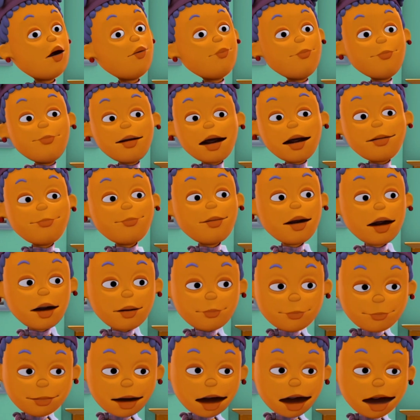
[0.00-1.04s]
is just
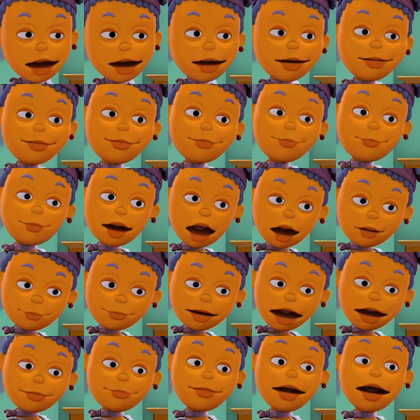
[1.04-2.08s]
one day. Oh. I'll
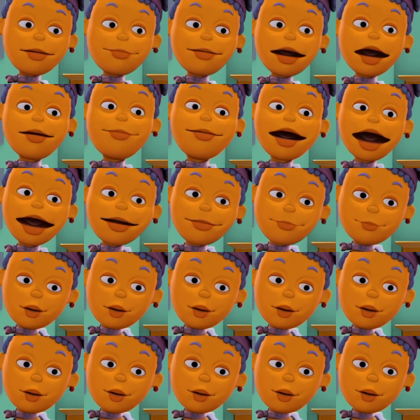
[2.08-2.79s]
stop and buy you some new oh,